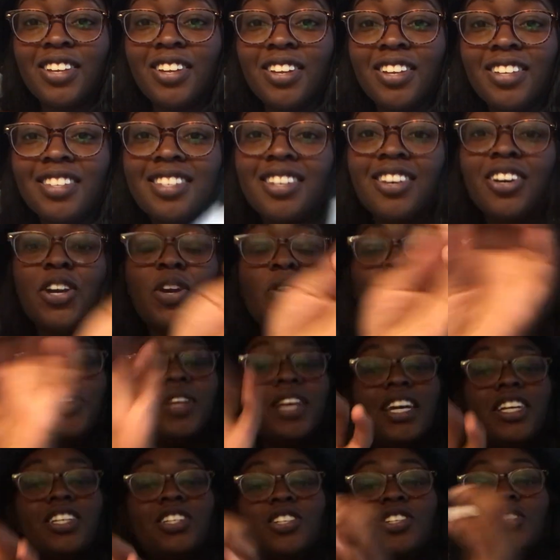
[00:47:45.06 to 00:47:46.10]
So your
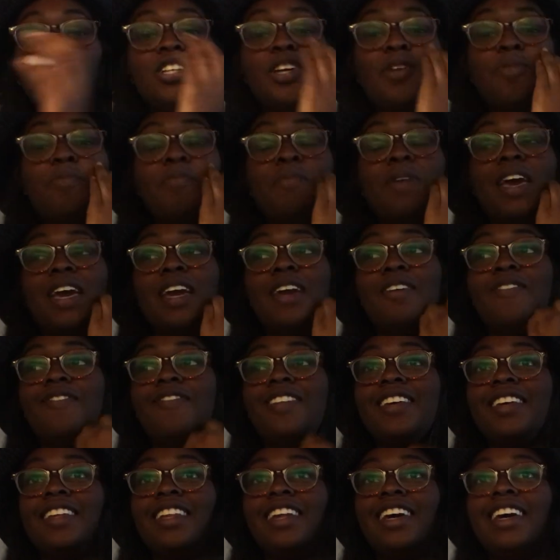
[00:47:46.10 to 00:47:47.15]
relationship may
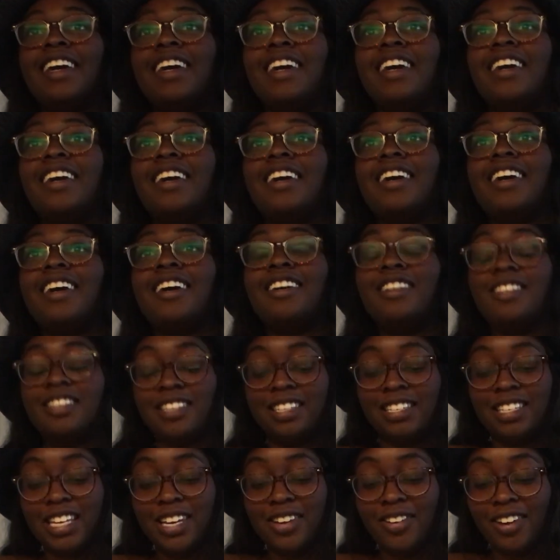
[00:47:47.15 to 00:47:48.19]
be like
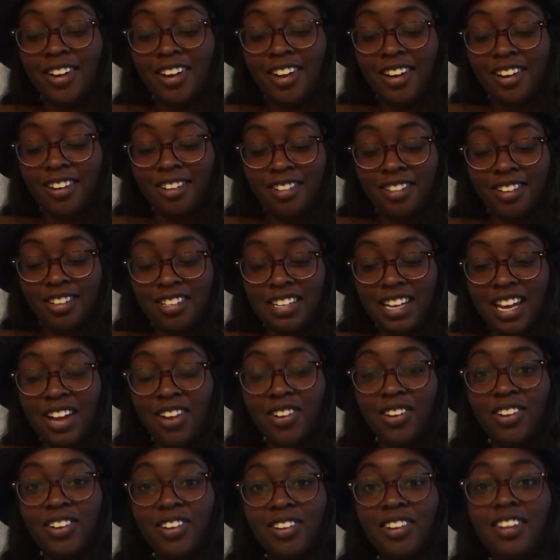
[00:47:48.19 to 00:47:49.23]
secret and on the
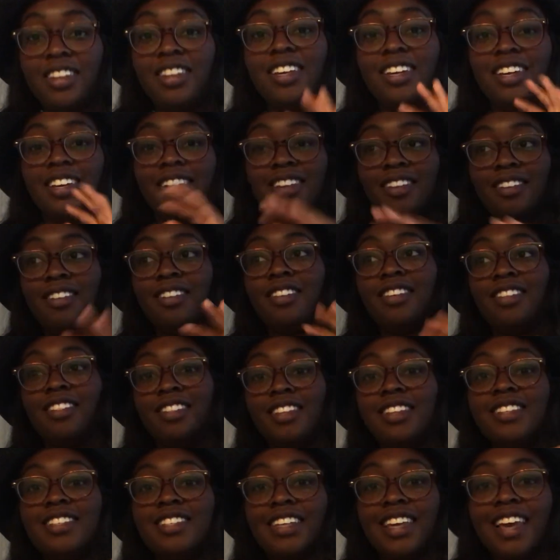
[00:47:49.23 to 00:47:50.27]
download,
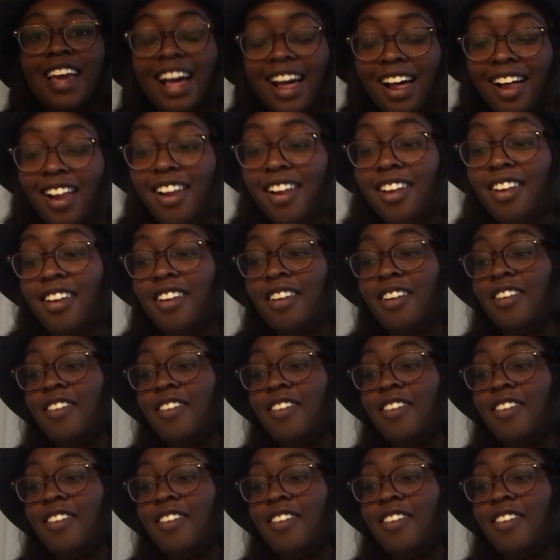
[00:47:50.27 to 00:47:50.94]
the DL